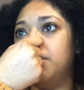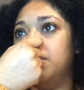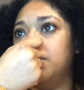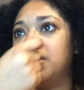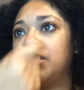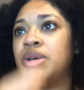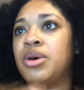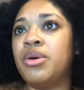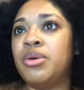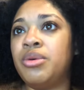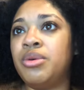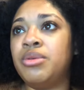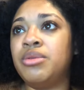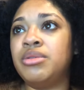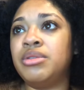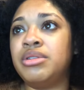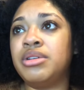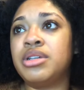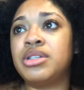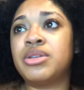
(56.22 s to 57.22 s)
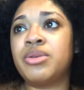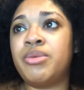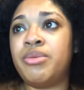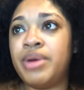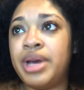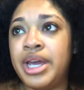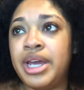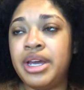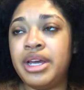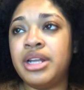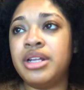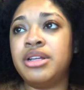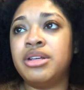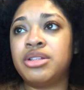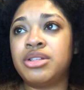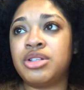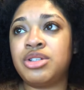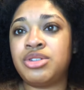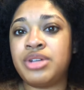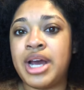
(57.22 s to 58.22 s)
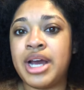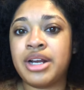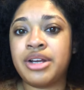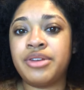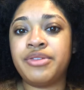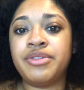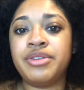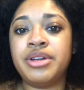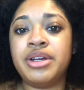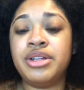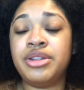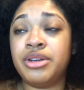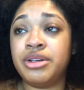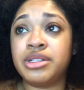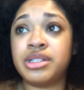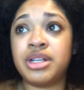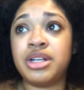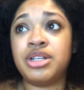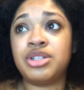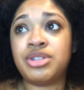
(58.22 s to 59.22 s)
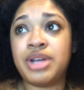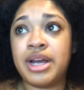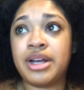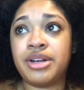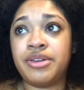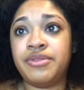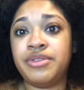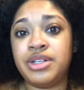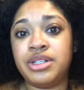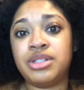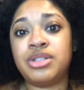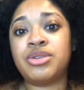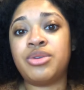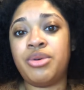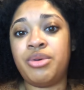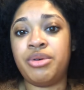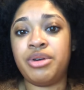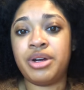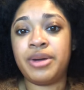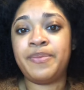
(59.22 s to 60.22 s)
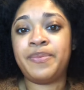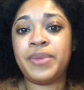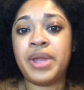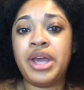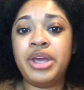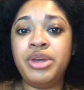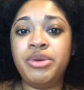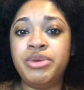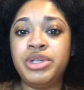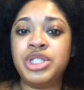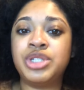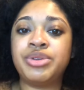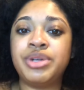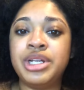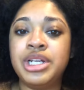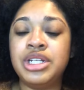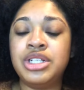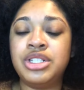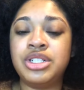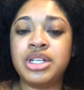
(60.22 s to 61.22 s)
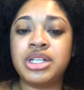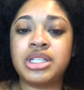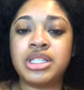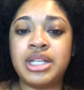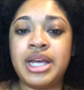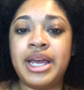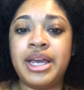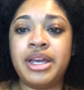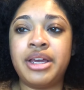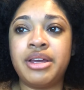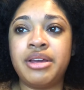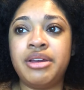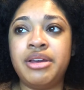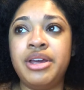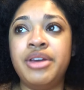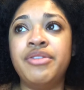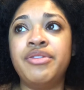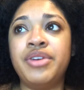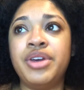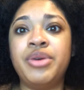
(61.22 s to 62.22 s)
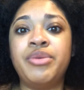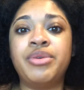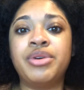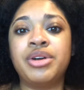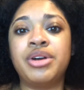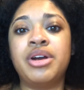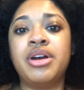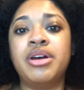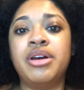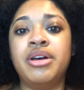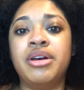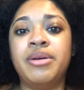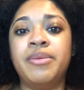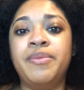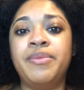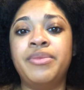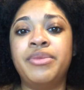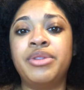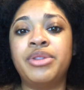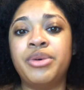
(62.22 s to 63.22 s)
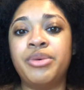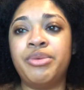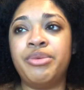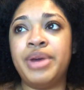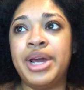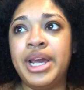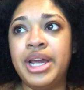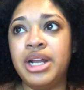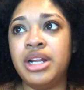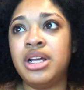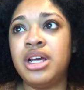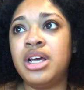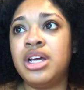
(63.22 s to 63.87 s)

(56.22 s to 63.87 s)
So there's a weight and there's an attractiveness score, and you would treat it just like if it were the rate.